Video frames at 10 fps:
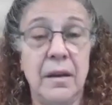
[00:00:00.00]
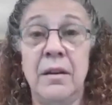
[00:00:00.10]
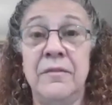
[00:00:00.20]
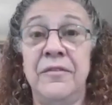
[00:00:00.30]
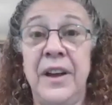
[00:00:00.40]

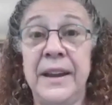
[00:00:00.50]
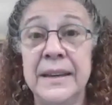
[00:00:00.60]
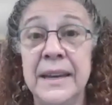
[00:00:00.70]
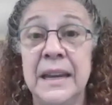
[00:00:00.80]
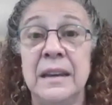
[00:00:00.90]
of
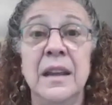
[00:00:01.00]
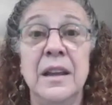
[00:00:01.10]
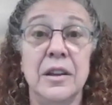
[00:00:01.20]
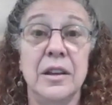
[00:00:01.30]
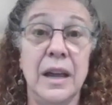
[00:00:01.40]
finding
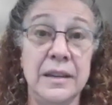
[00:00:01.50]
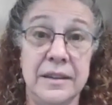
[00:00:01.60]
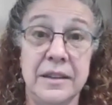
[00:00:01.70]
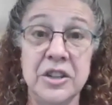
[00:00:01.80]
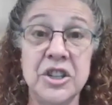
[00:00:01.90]

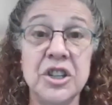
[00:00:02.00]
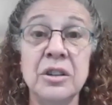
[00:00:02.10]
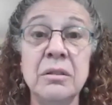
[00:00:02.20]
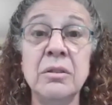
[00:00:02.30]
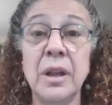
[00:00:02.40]

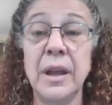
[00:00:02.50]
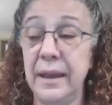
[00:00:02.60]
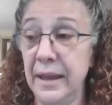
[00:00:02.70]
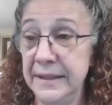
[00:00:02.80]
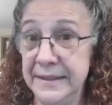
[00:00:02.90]
additional
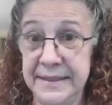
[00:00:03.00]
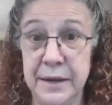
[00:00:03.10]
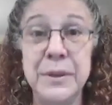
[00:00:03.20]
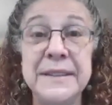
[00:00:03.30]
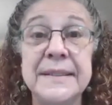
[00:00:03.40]

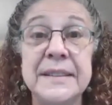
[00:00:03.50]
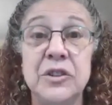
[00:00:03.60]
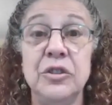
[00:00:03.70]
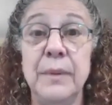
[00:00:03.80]
exhibits to